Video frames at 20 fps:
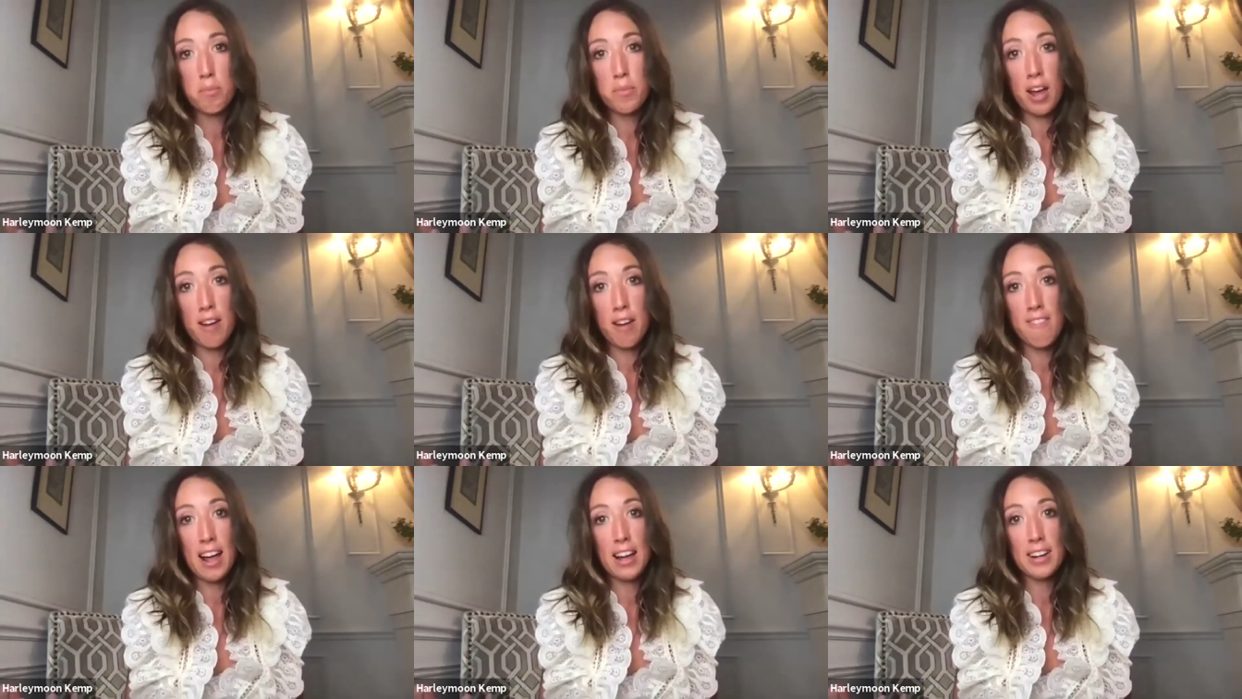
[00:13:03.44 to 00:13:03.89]

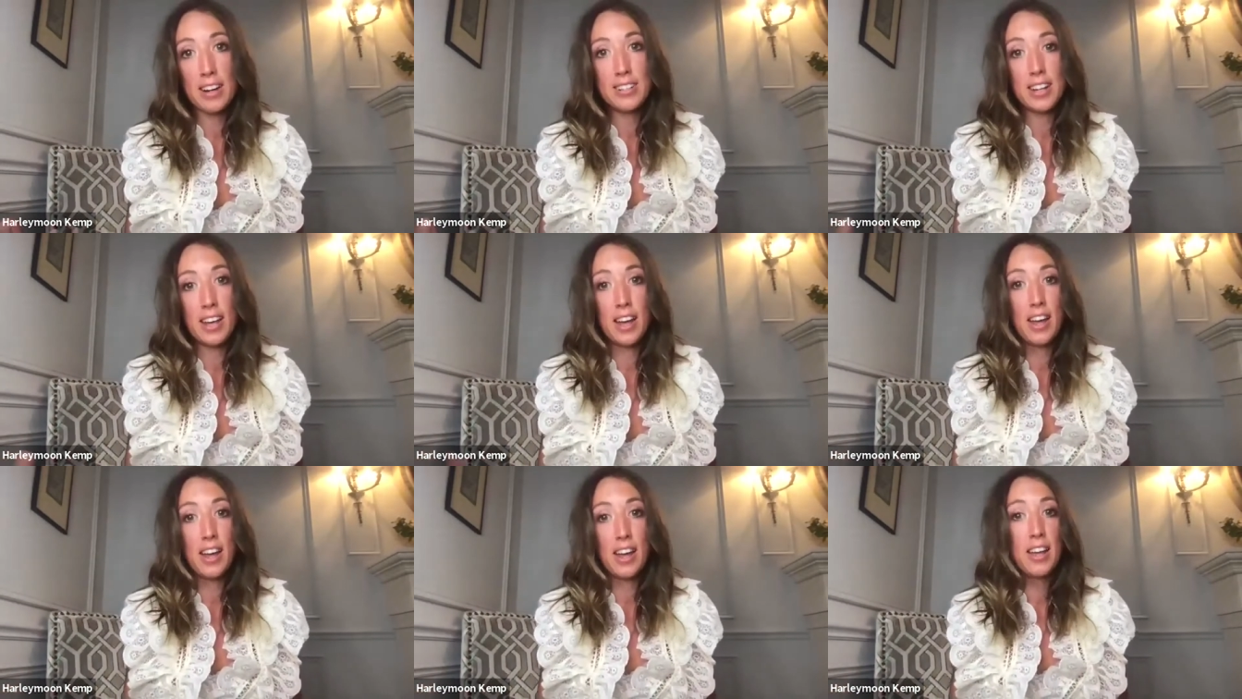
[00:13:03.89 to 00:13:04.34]

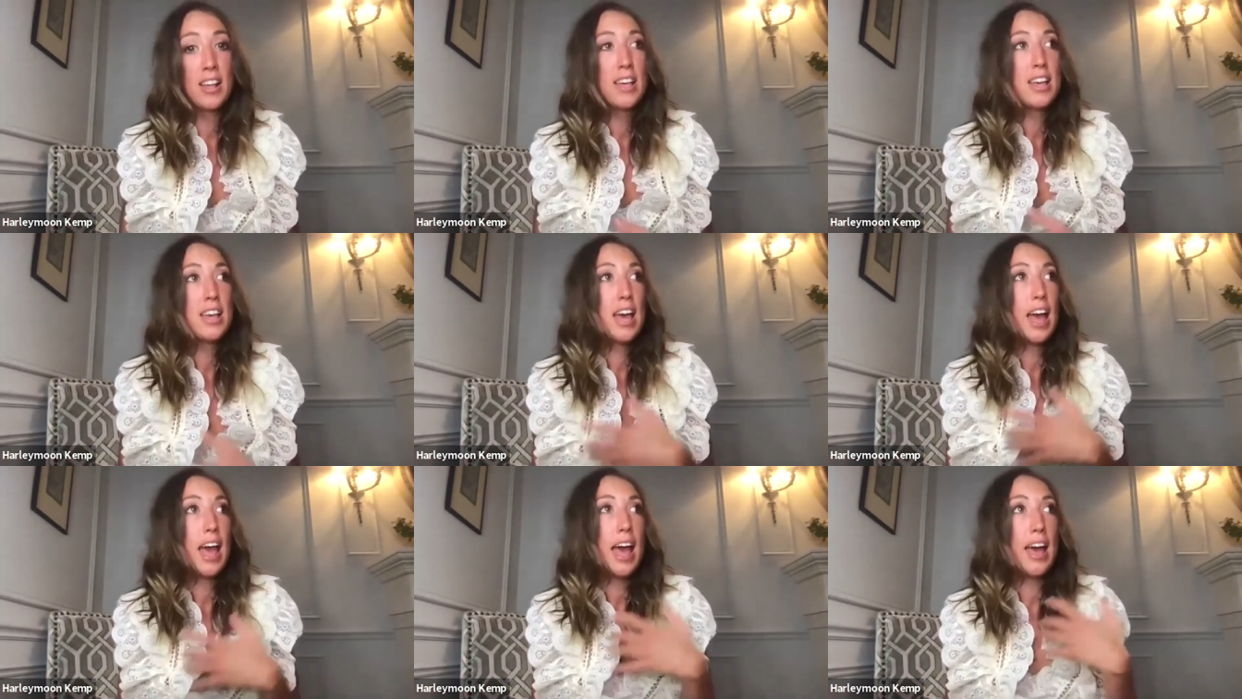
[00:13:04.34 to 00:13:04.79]
director,
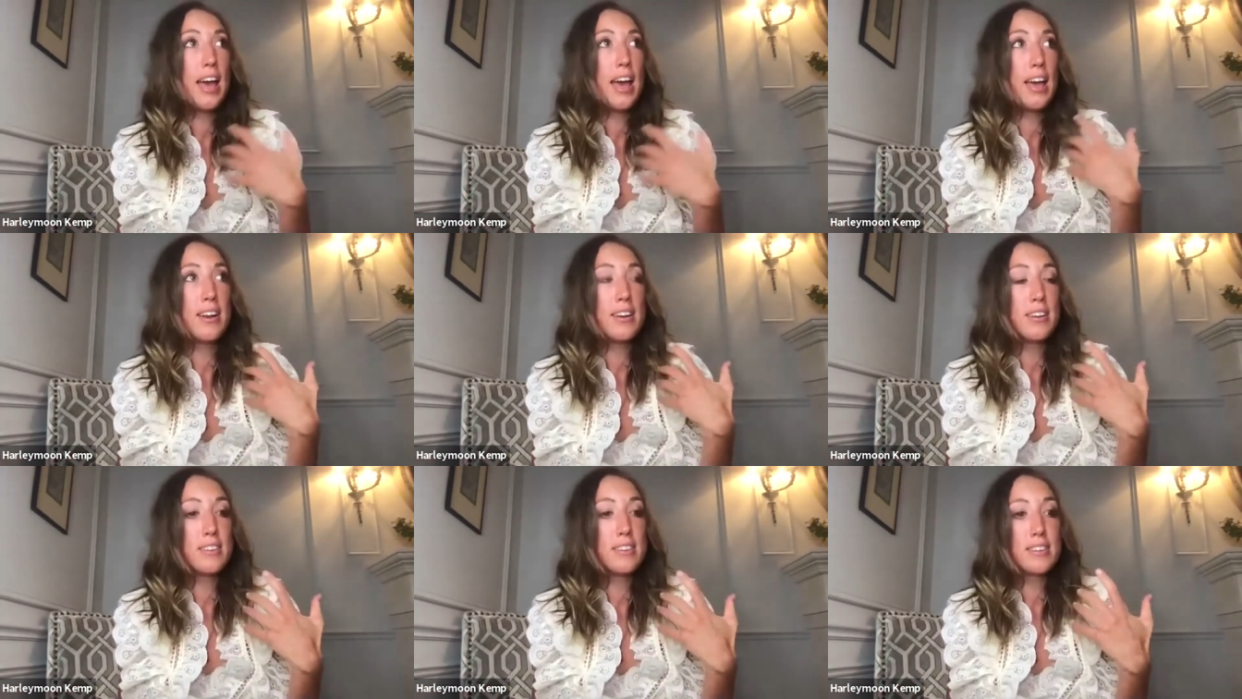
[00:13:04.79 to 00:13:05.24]

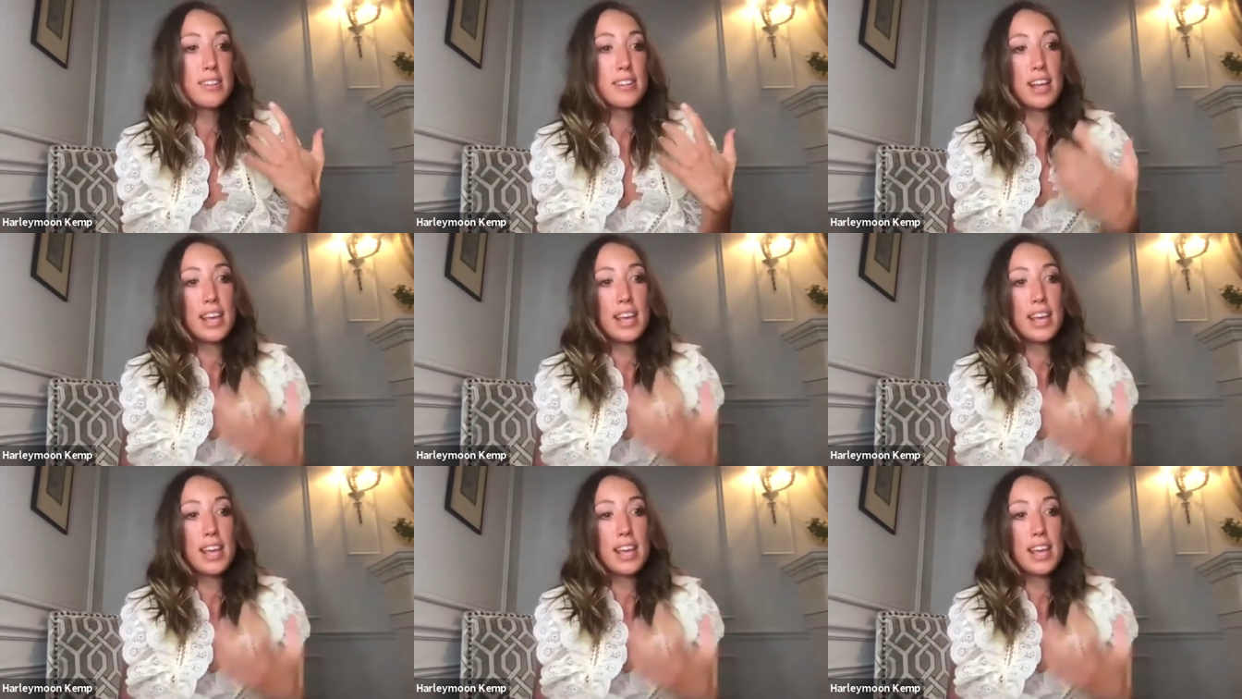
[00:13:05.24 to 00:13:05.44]
and